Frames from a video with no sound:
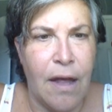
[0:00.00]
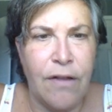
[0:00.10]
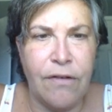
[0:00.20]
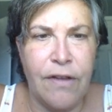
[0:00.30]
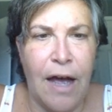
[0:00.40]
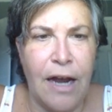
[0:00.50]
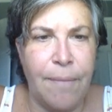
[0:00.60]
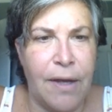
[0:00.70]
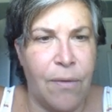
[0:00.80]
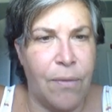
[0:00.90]
There's got
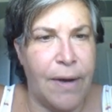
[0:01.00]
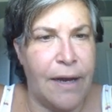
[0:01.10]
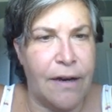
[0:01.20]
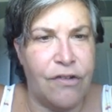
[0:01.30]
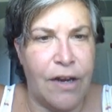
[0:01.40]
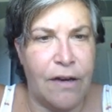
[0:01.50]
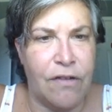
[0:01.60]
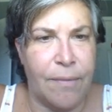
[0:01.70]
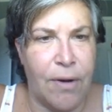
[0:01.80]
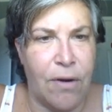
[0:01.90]
to be a way to change
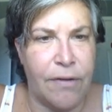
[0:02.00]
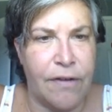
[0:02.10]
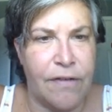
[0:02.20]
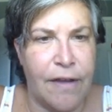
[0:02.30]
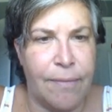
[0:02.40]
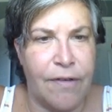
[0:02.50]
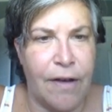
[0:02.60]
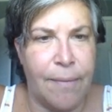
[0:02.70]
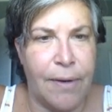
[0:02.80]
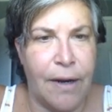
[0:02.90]
them all at the same
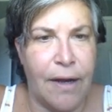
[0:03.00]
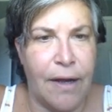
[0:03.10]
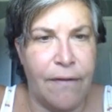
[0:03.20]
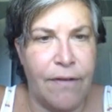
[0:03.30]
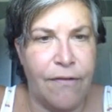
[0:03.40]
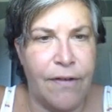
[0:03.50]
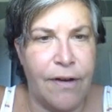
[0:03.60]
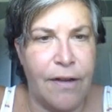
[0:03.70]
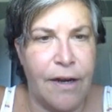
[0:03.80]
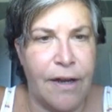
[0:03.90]
time, but I have not
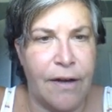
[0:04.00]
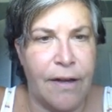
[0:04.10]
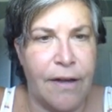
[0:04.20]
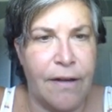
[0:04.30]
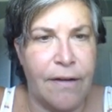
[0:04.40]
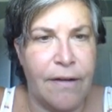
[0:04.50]
figured that out yet.